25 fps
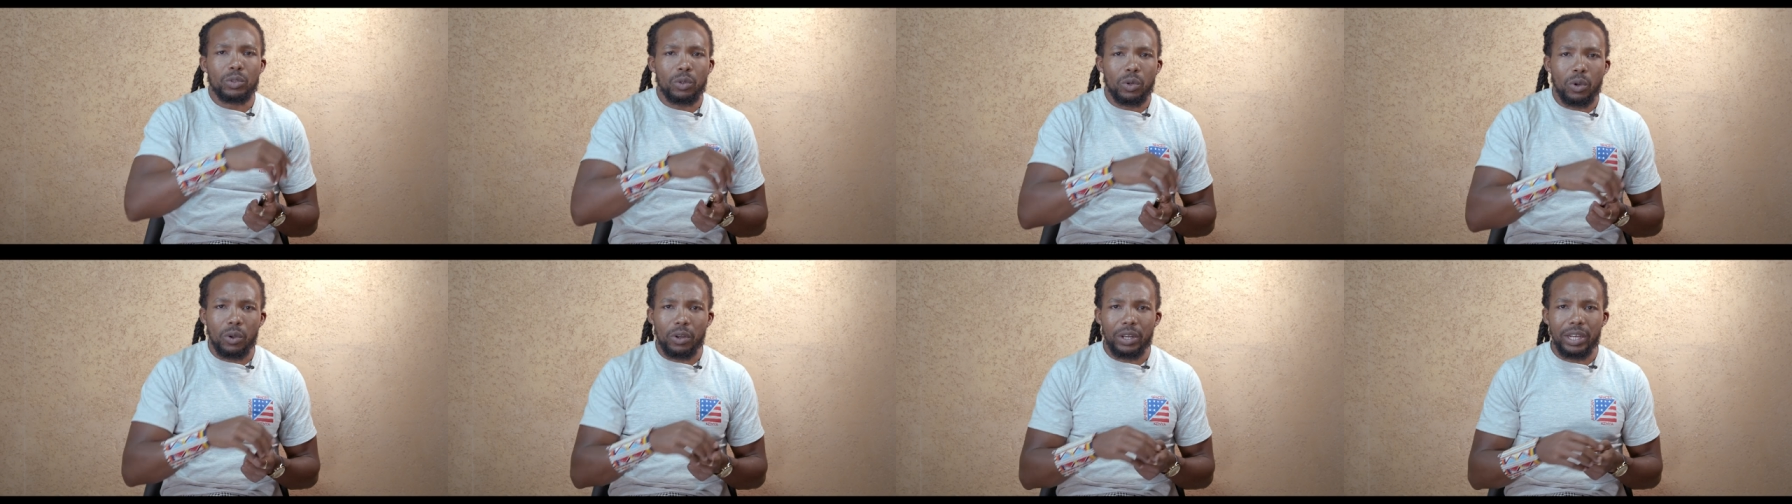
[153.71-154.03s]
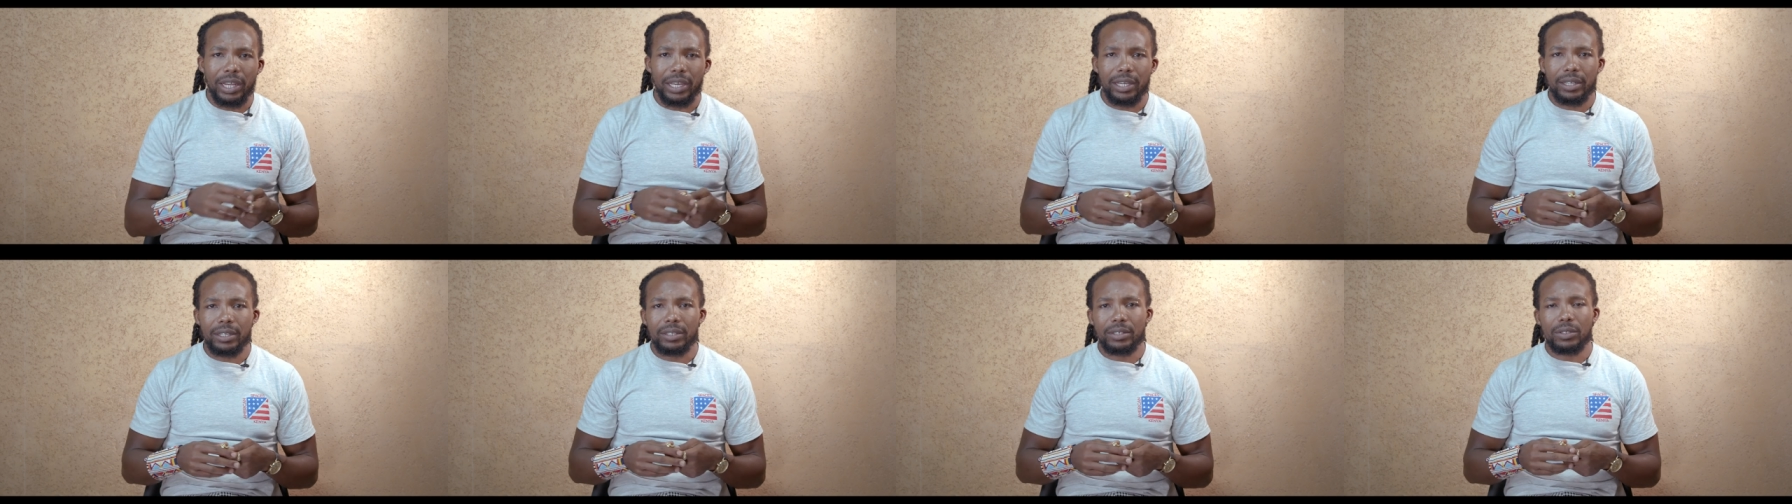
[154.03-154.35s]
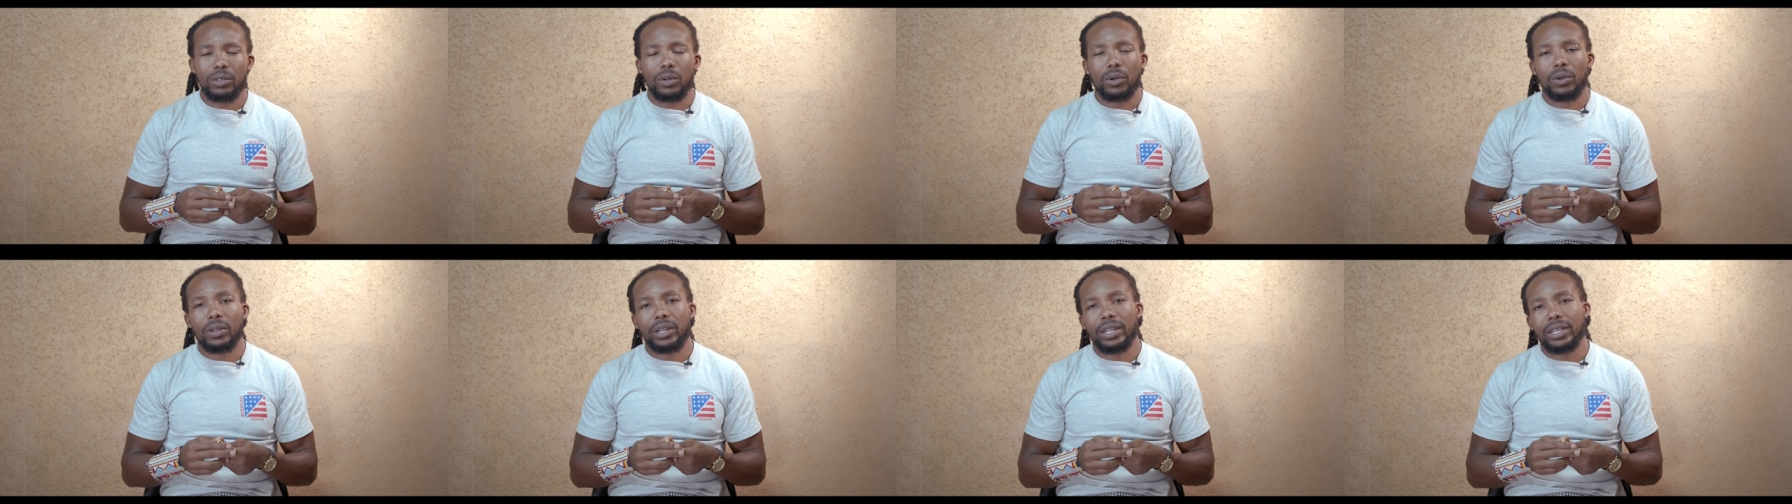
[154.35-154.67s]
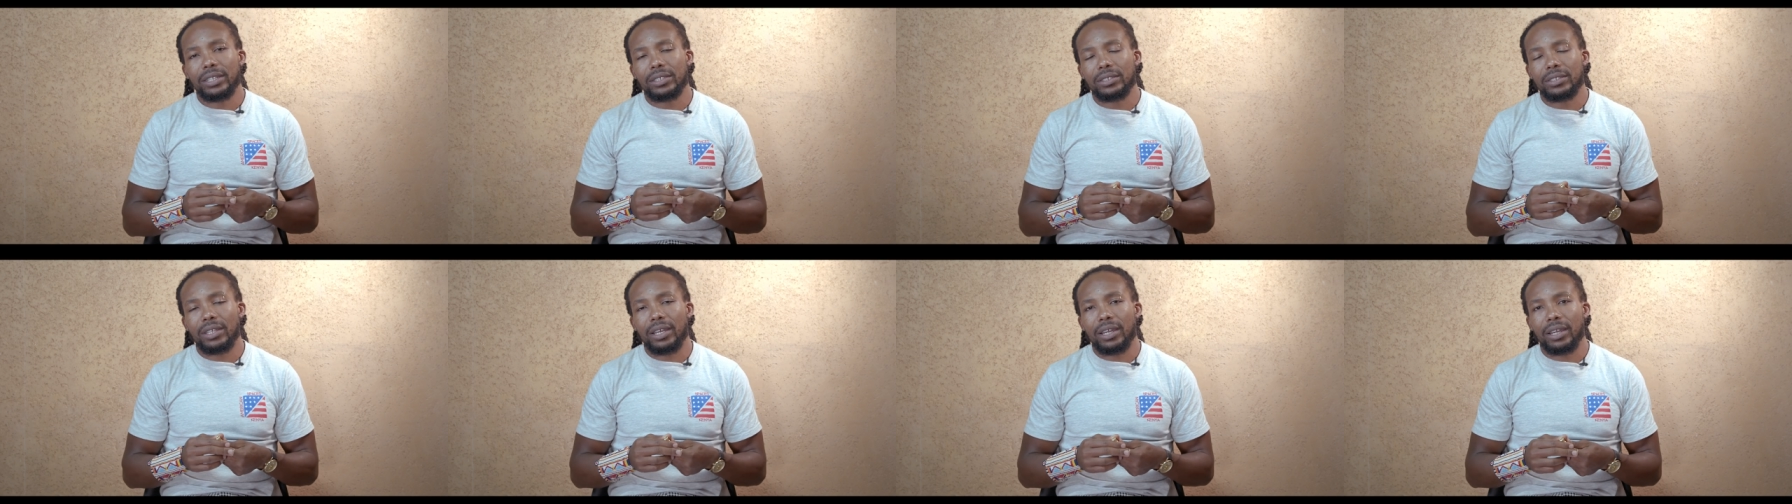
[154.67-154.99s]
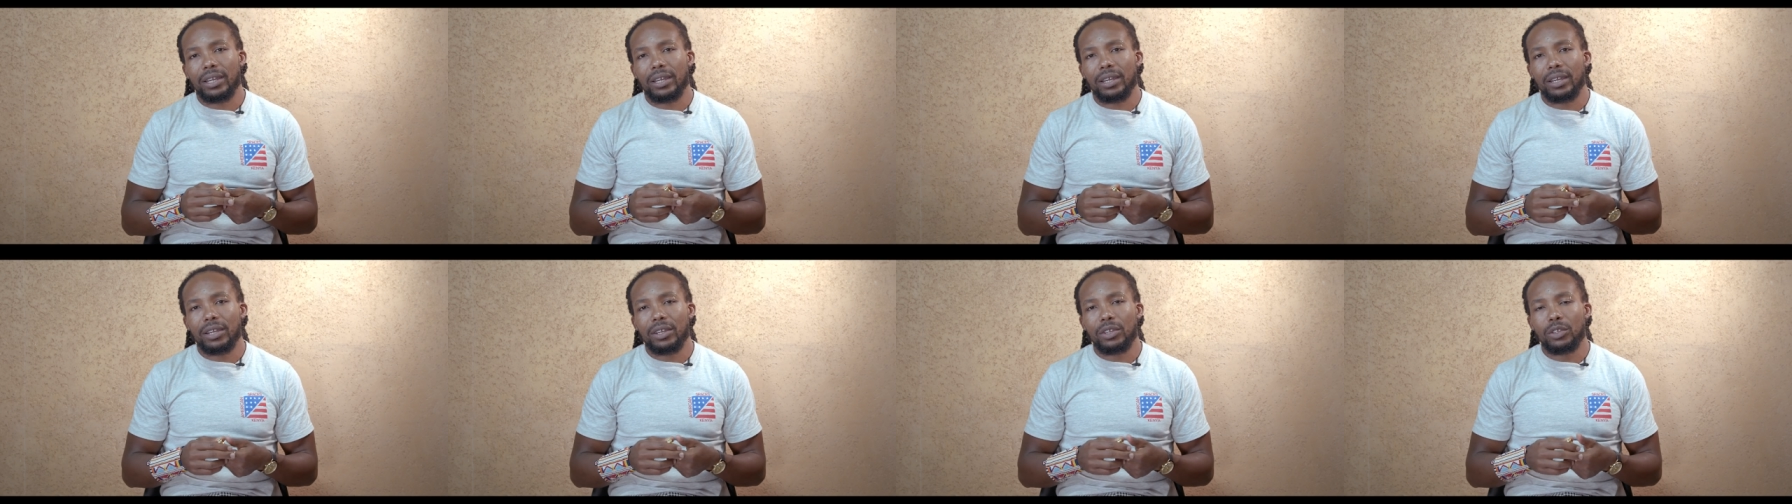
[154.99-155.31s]
correct correct
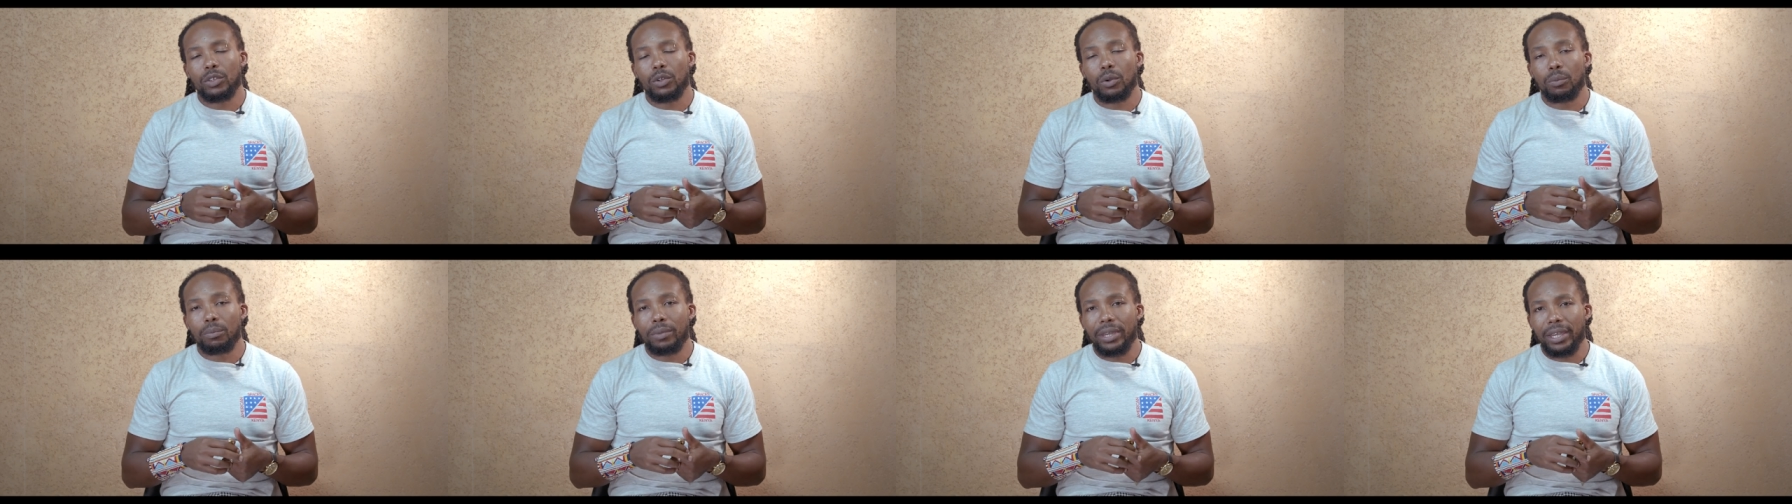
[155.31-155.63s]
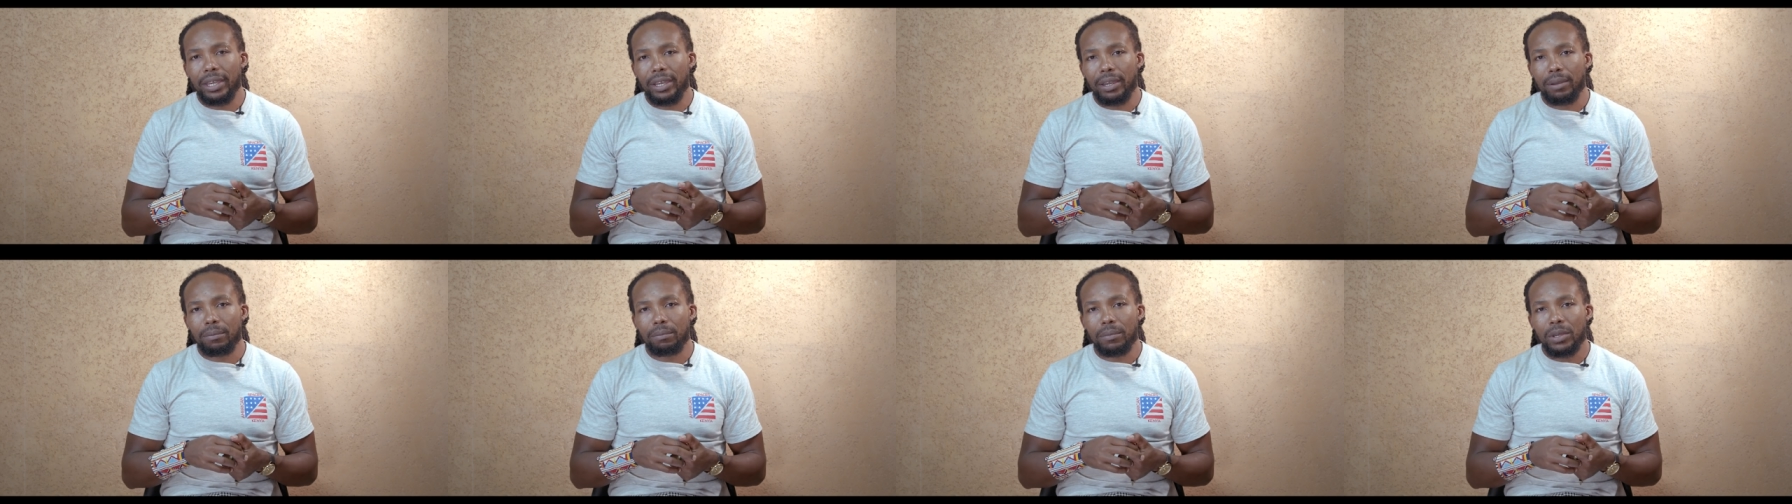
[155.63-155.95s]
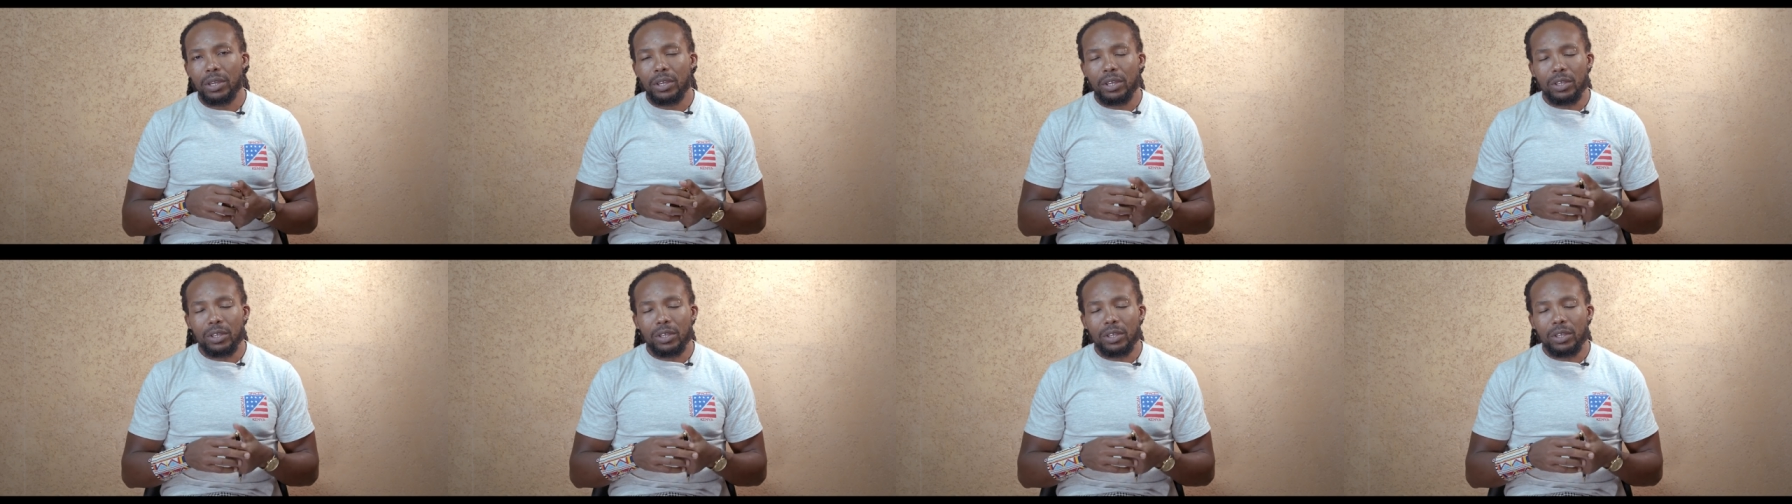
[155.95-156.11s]
uh, your makeup.